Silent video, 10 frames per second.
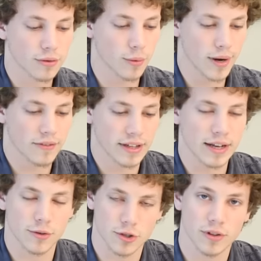or whatever
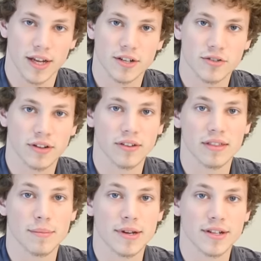language you'd like to
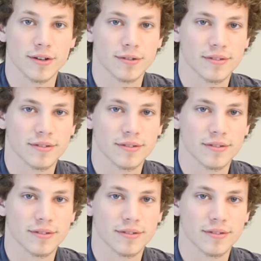translate them into.